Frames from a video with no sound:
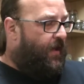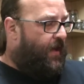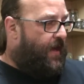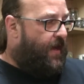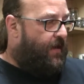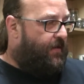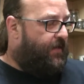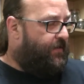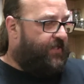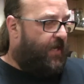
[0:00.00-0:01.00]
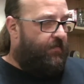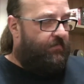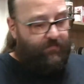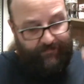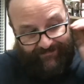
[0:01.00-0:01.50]
I
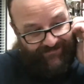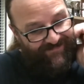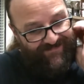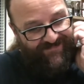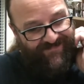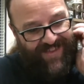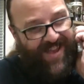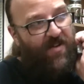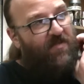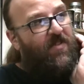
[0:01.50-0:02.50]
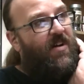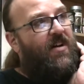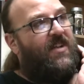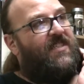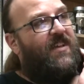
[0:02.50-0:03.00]
started
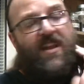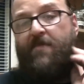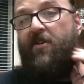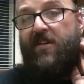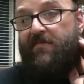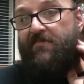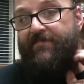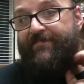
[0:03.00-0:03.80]
out buying